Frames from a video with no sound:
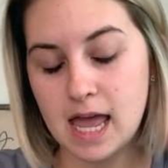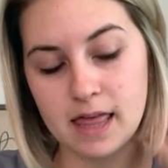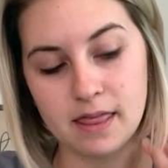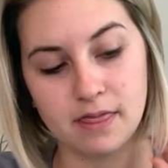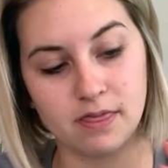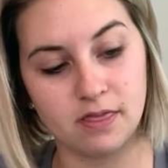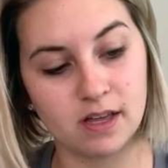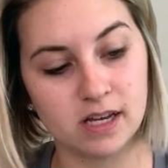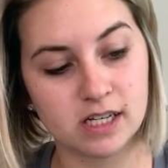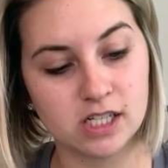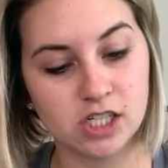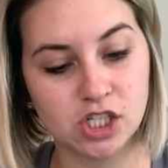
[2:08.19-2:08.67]

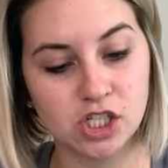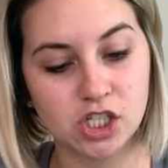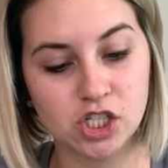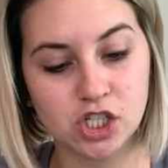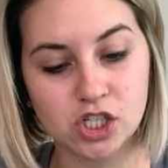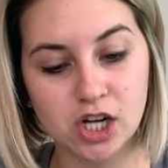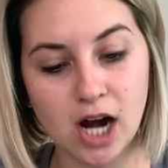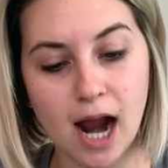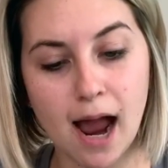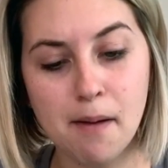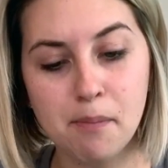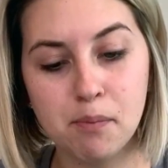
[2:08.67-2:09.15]
the
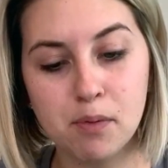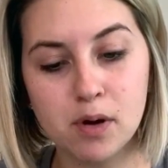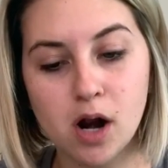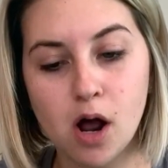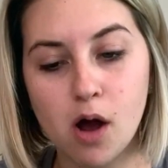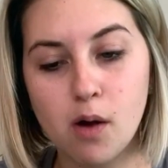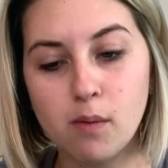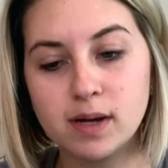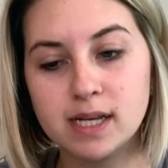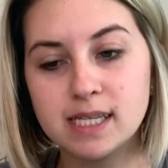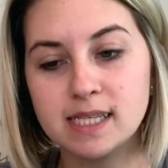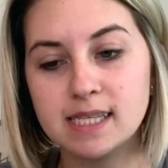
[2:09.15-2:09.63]
strap would
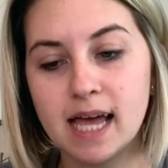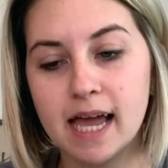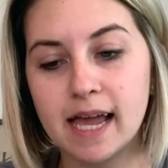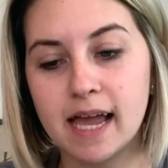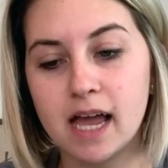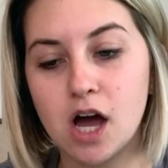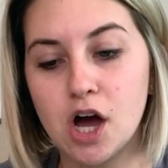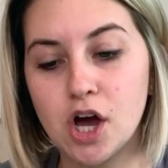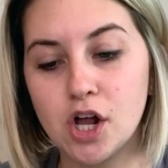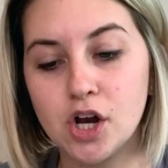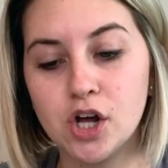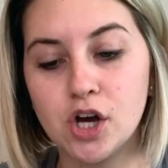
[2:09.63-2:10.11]
always
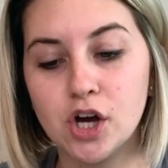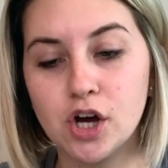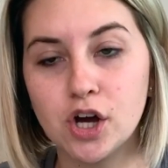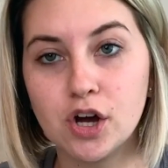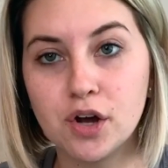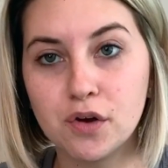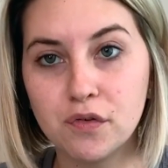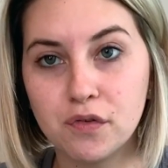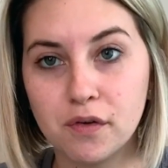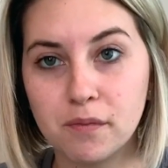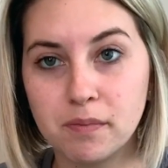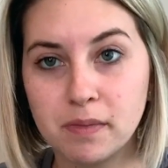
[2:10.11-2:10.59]
like
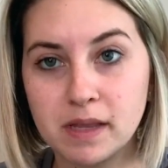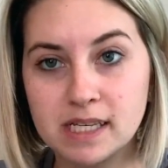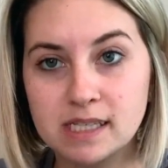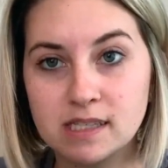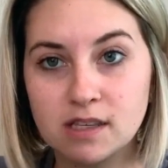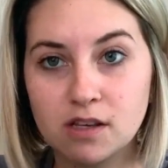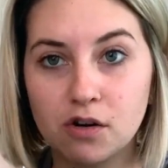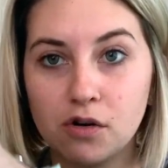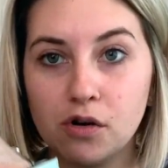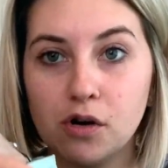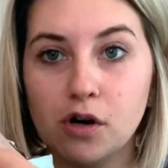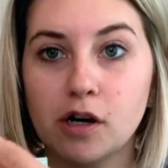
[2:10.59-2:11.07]
unhook from these
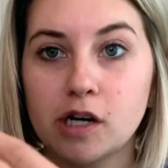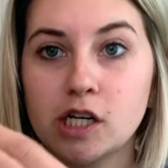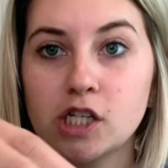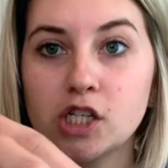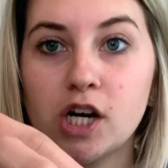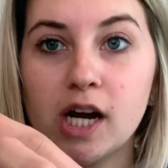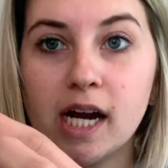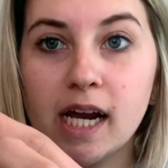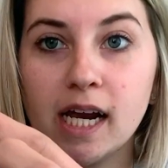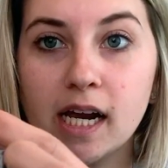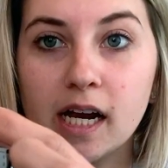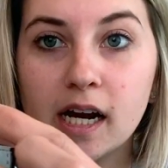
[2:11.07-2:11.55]
little hooks
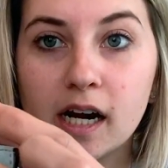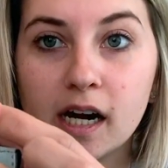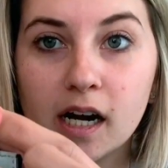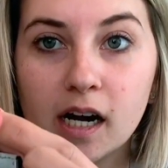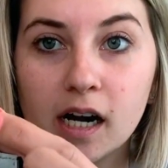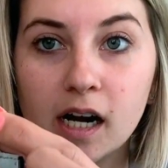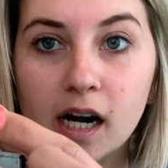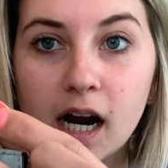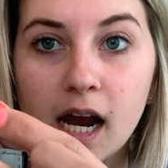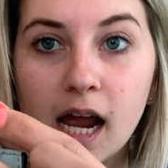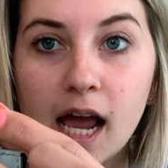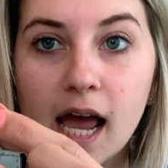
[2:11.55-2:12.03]
right
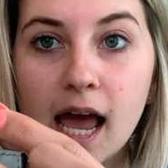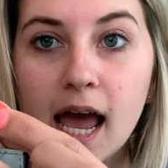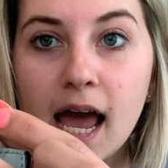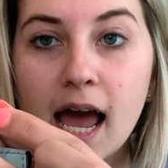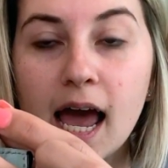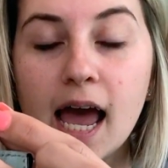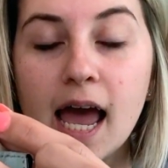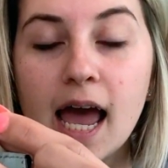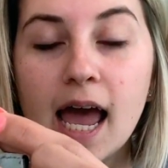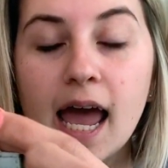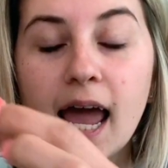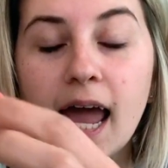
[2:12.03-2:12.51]
here
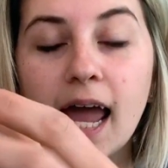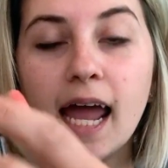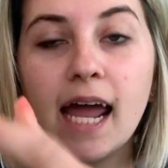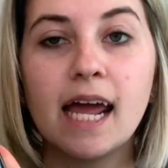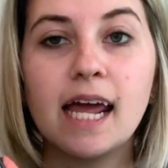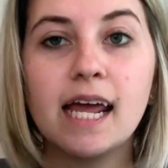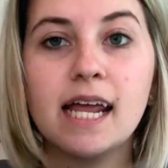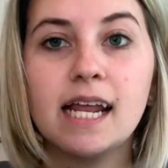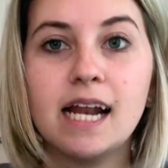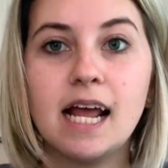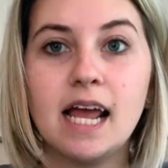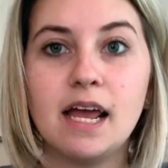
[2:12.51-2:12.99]

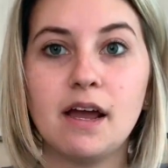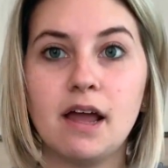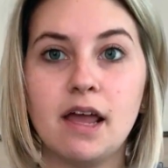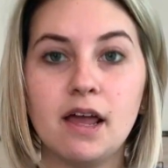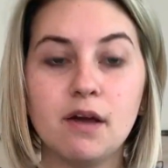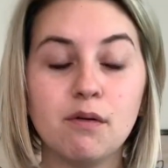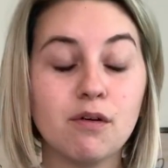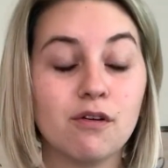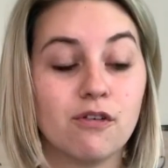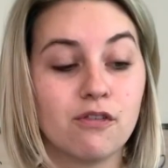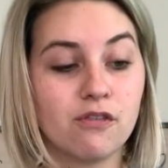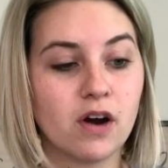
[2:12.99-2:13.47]
and
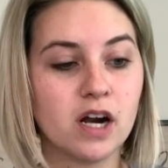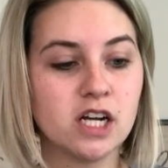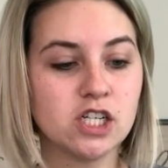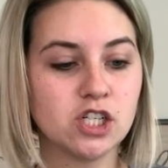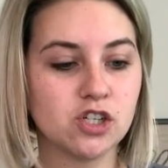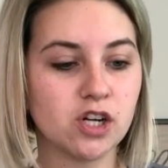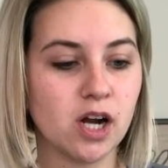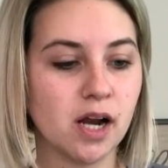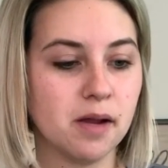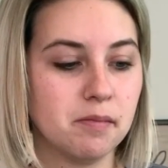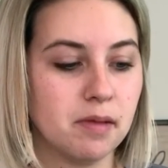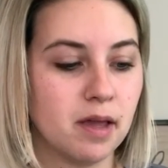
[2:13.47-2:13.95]
it would
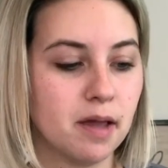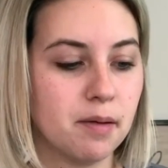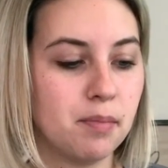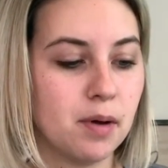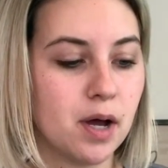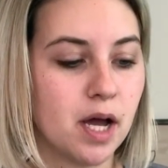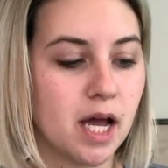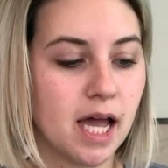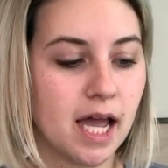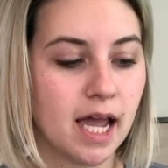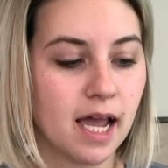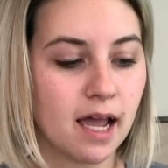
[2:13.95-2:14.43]
frustrate me,
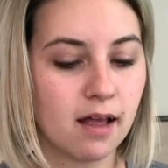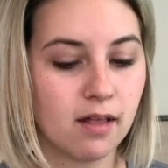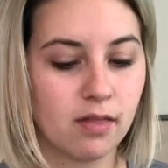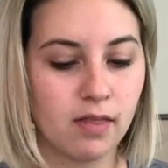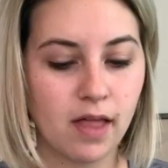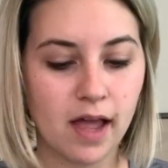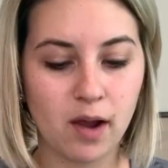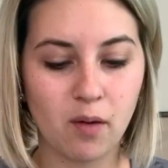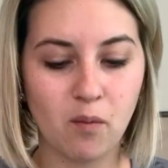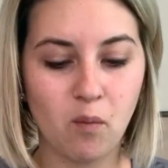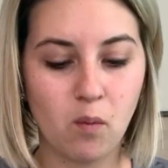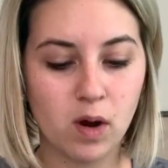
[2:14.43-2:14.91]
but
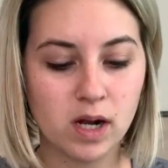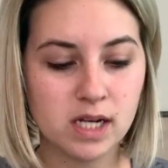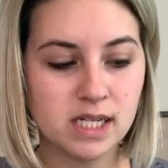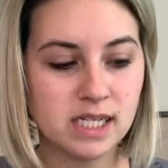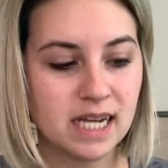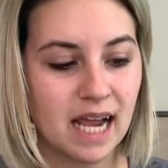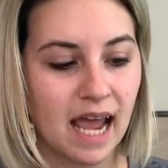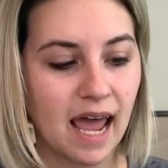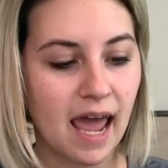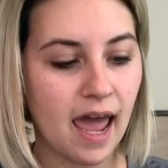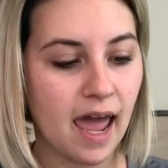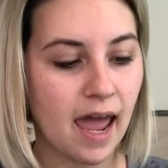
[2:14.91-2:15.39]
like one
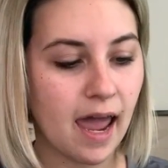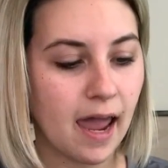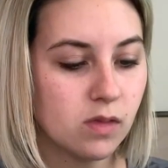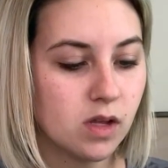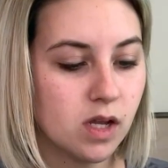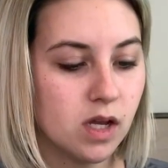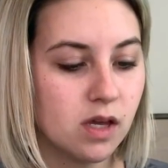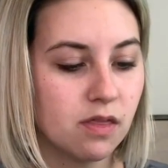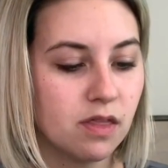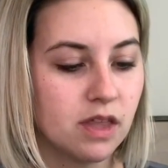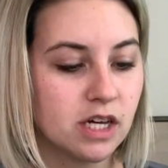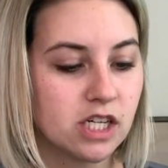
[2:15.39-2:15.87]
day
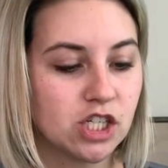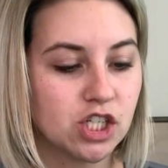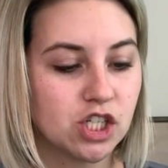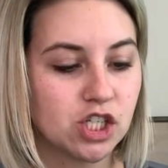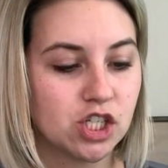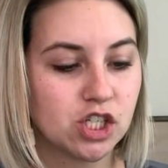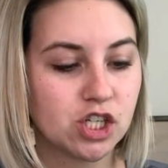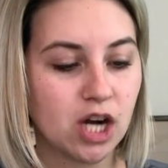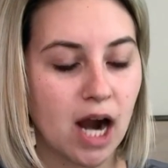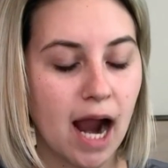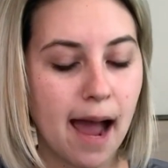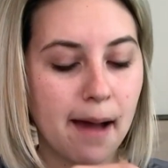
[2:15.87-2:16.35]
the
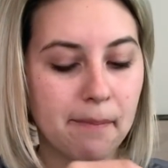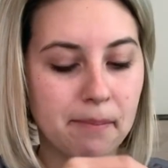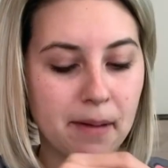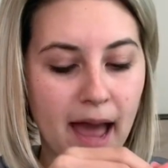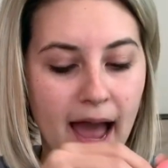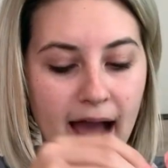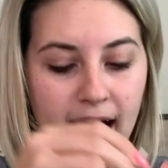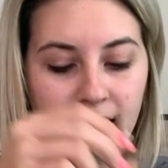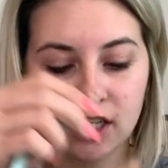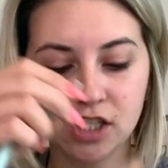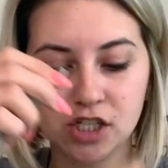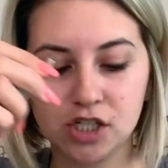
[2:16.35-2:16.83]
strap
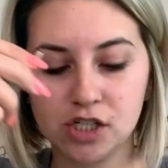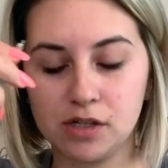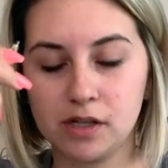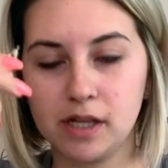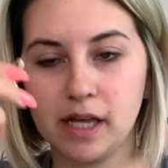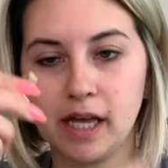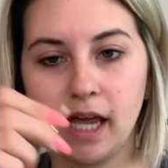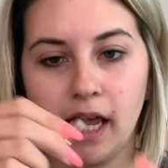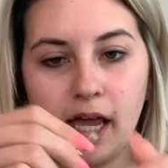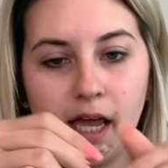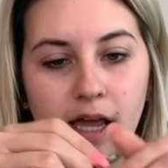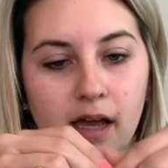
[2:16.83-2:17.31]

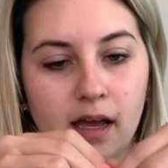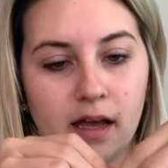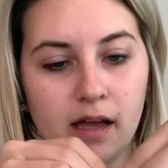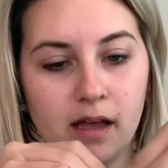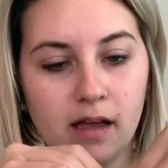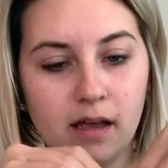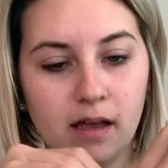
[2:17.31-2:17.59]
actually